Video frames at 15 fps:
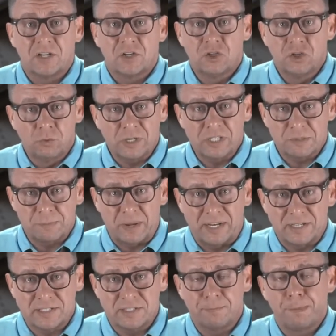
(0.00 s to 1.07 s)
to
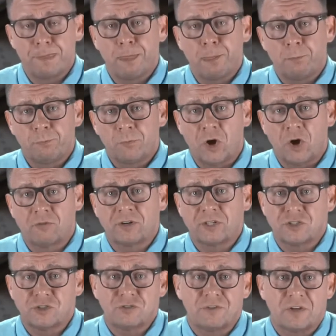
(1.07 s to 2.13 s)
expense over
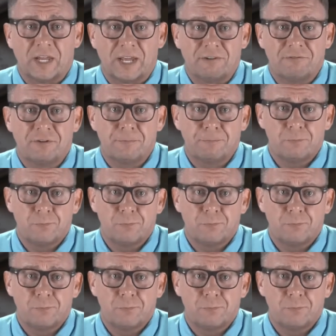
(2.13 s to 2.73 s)
its useful life.